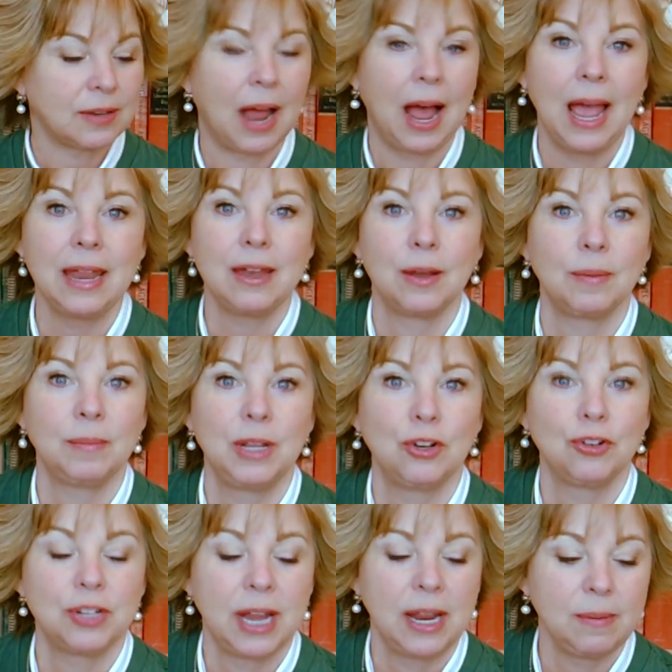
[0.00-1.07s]
item,
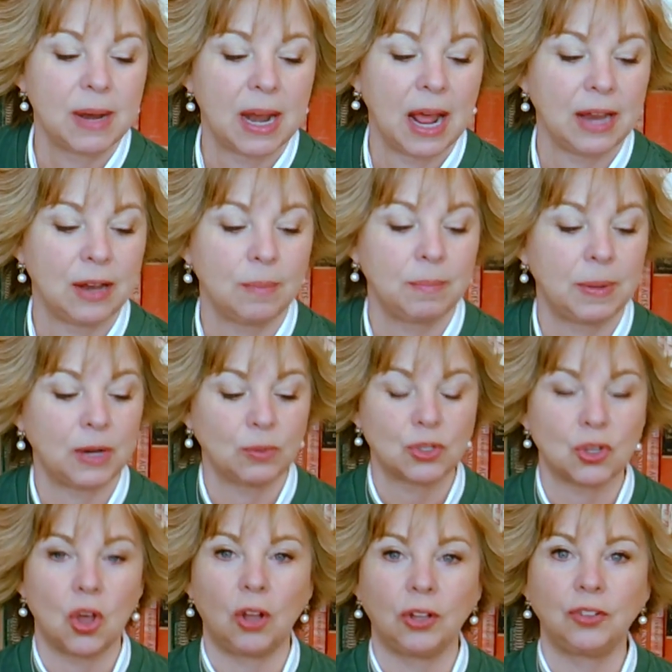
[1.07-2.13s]
entertainment item, but it was
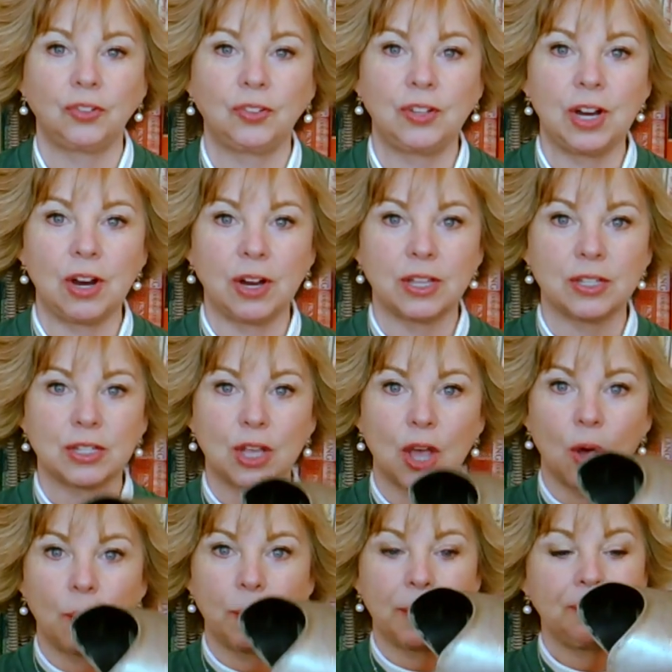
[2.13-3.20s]
called a
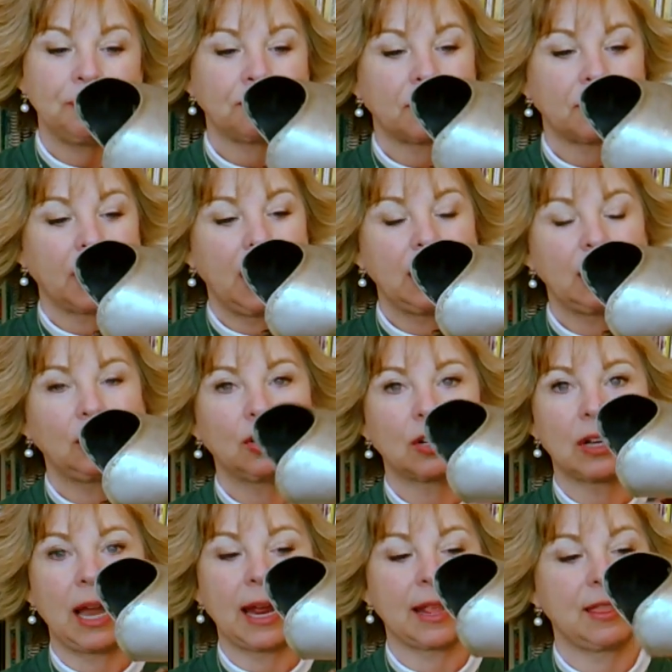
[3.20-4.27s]
stereoscope, and it looked
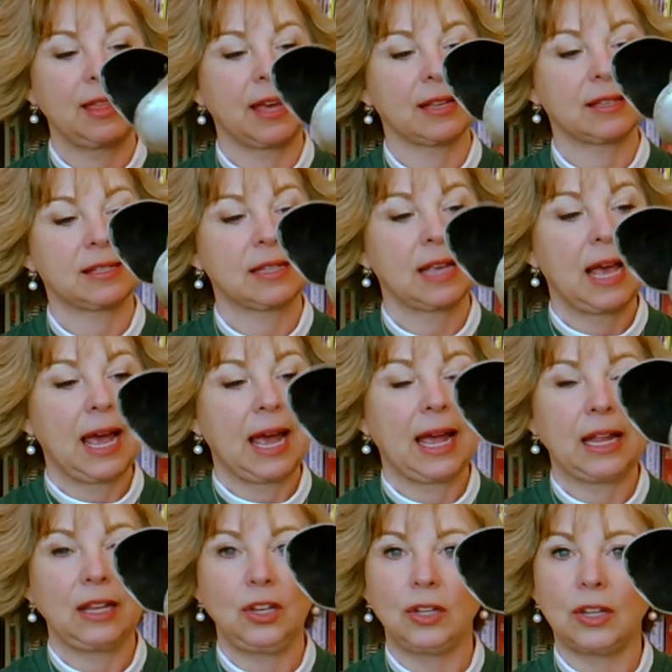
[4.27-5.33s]
like this.
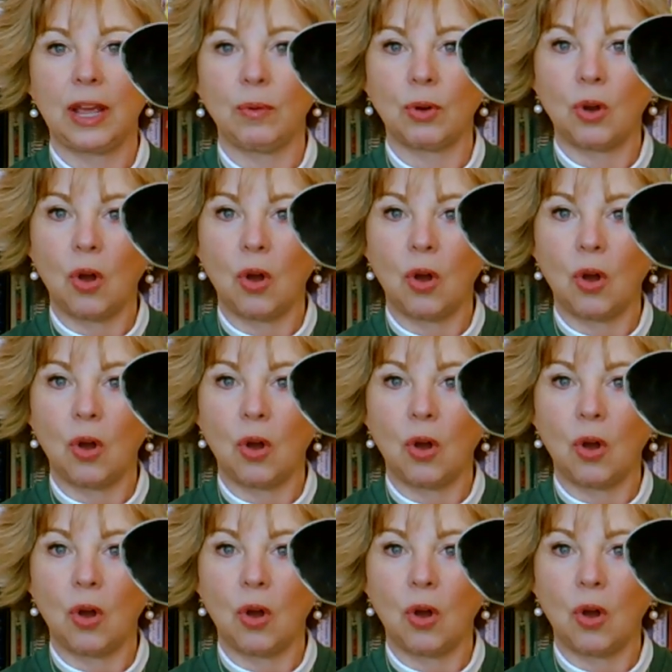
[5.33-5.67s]
And they would